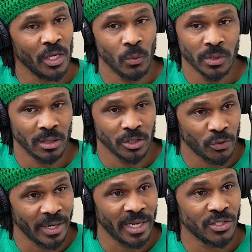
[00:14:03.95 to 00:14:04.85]
He was a
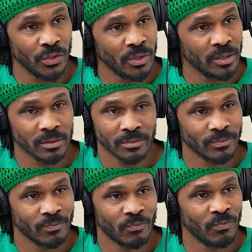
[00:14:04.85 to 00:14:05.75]
straight A student
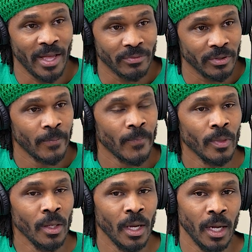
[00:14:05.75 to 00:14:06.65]
right. forever.
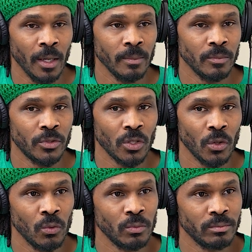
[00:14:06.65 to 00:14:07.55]
Right. Um,
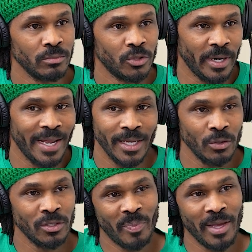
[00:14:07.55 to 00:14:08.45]
so straight A's,
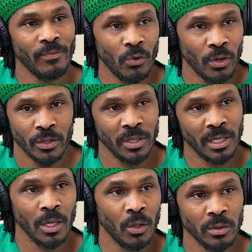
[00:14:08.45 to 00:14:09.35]
you just pay for it or you
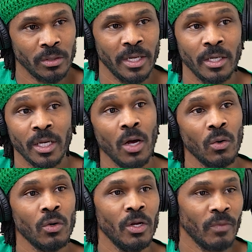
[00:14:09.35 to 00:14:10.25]
get a loan and you yeah.
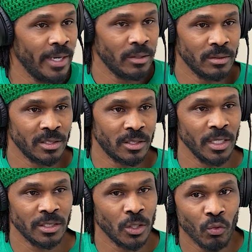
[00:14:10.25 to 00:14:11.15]
go, right? It's,
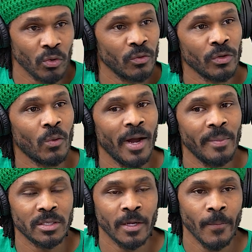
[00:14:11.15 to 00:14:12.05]
there's no real
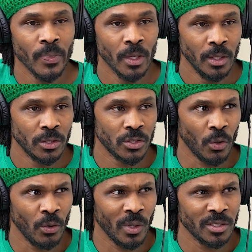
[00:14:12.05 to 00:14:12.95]
requirements.
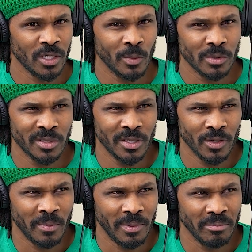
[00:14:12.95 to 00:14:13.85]
So it wasn't almost
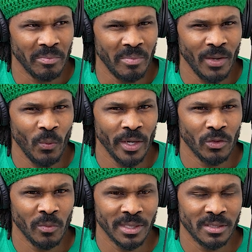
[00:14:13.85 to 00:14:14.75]
until midway
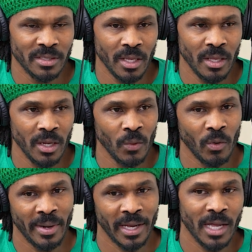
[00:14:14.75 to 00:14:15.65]
through my senior year
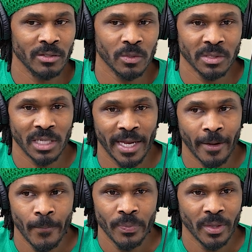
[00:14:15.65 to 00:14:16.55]
where my counselor was
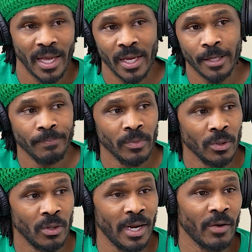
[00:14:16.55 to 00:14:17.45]
like, hey,
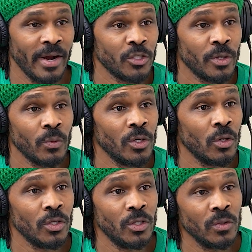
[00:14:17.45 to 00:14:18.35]
you're not graduating, what are you
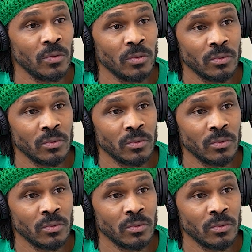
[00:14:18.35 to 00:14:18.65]
going to do?